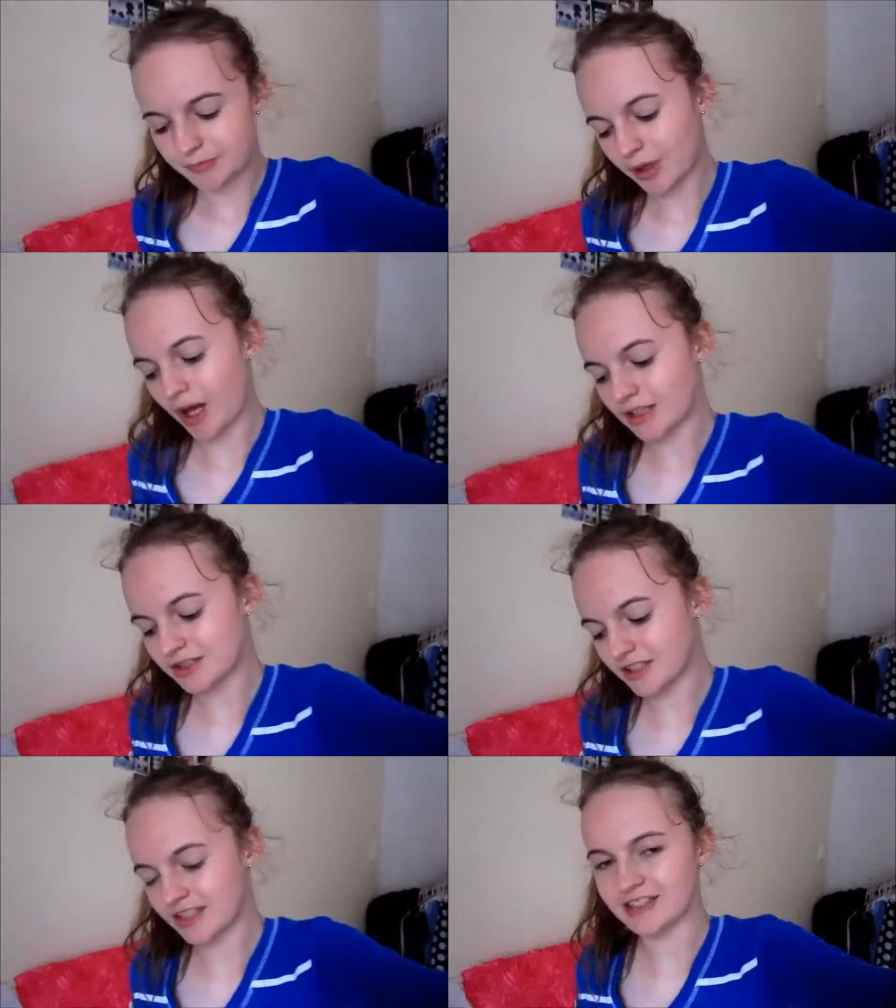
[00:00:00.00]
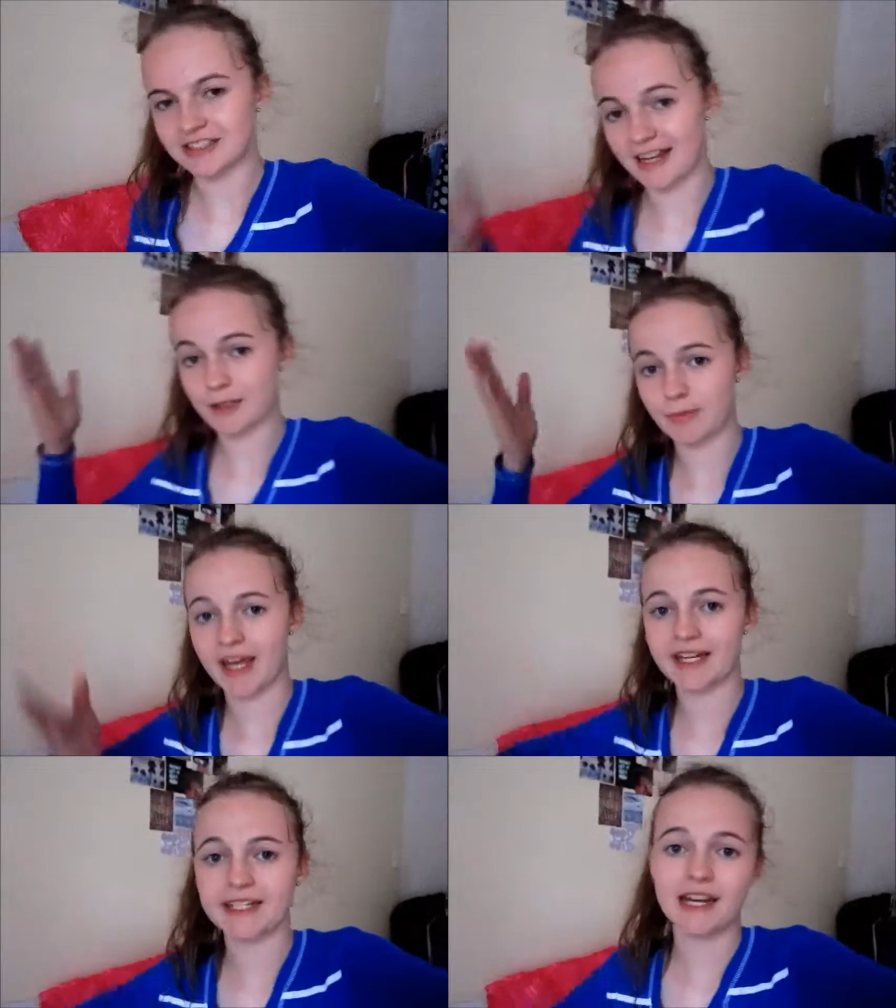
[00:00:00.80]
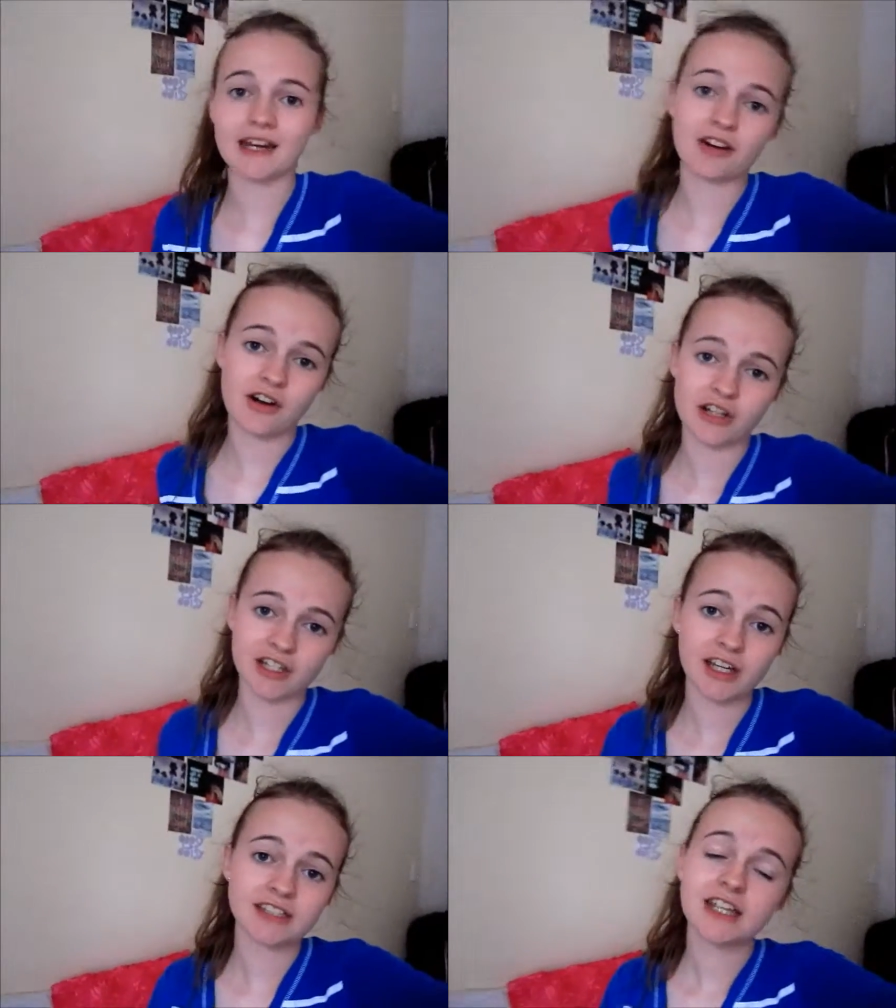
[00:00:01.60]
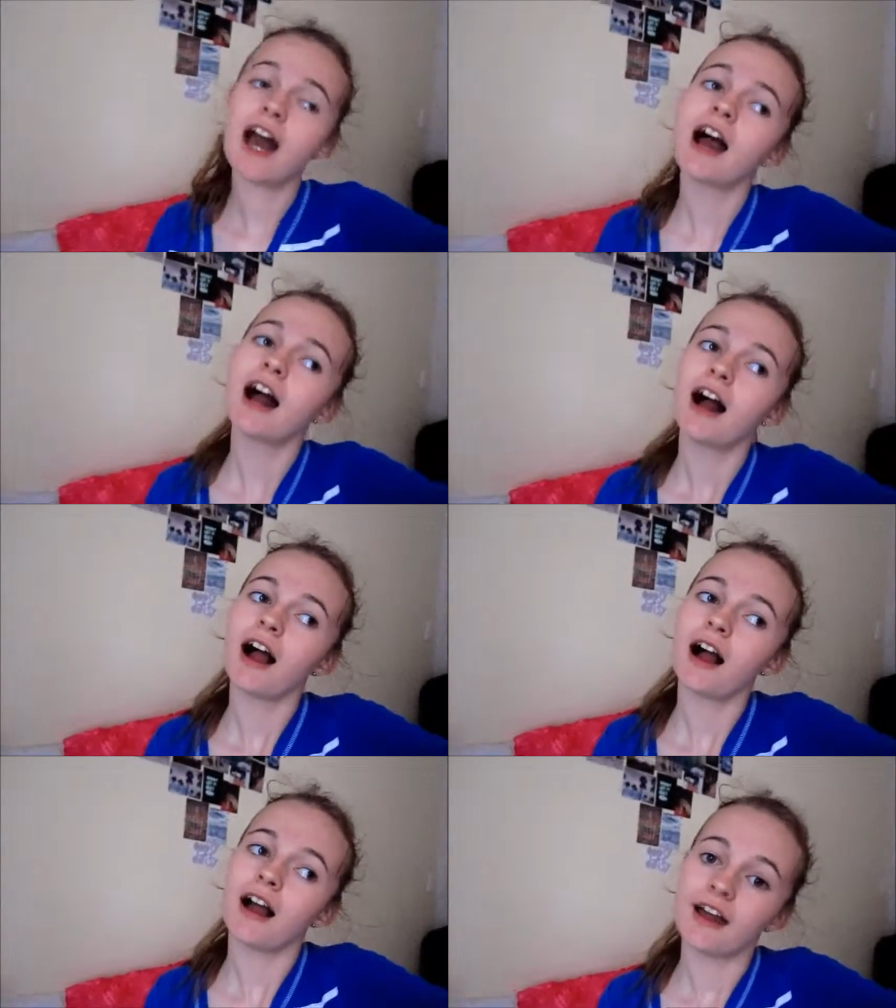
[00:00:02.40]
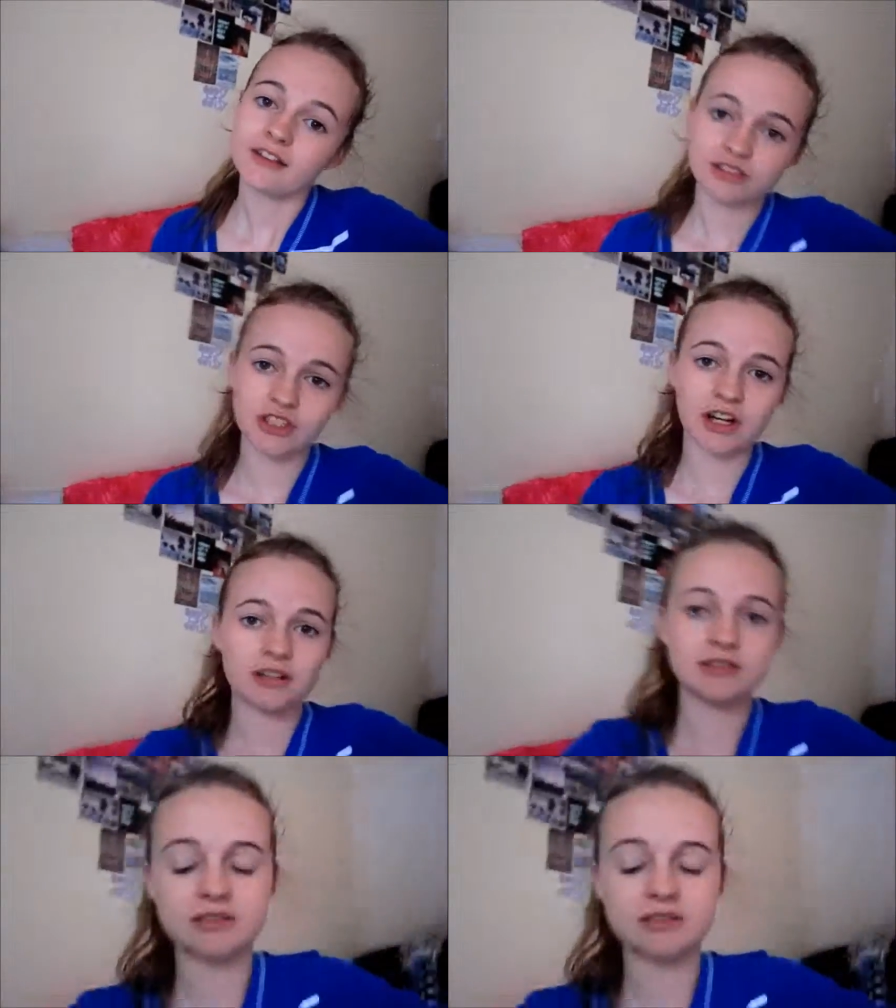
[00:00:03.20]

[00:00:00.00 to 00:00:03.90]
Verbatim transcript: plaster slash band-aid on it and um, yeah,